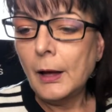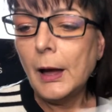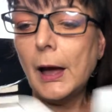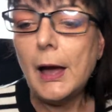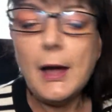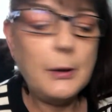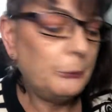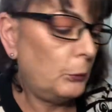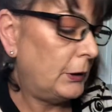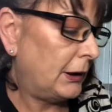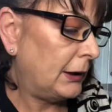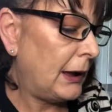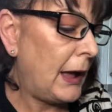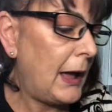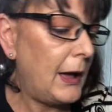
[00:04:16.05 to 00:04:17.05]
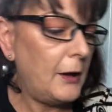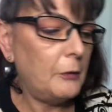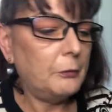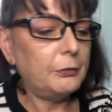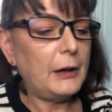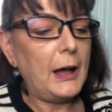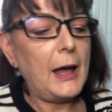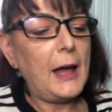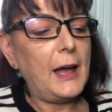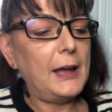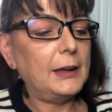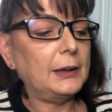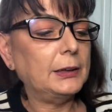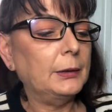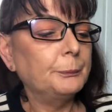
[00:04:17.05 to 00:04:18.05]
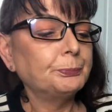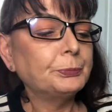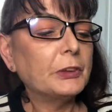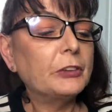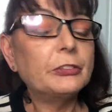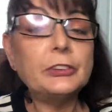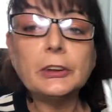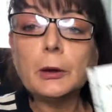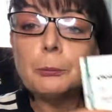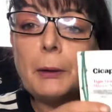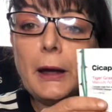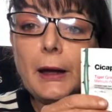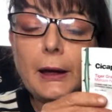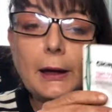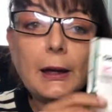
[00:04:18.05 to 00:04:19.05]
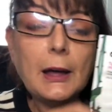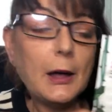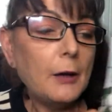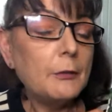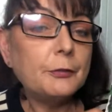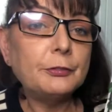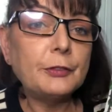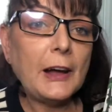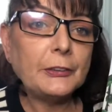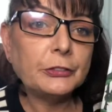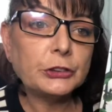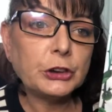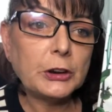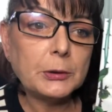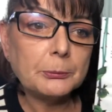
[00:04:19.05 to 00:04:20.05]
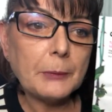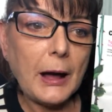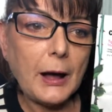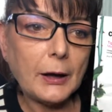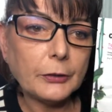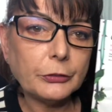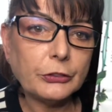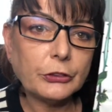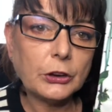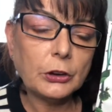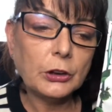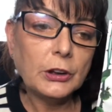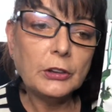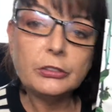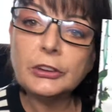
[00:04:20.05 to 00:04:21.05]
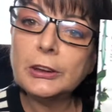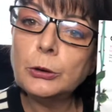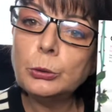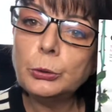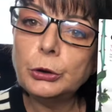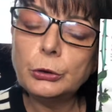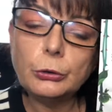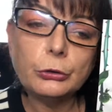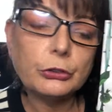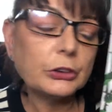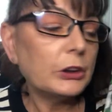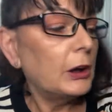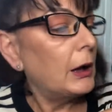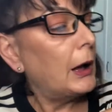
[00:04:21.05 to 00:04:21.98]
And we have a Cicapair face sheet mask, single use.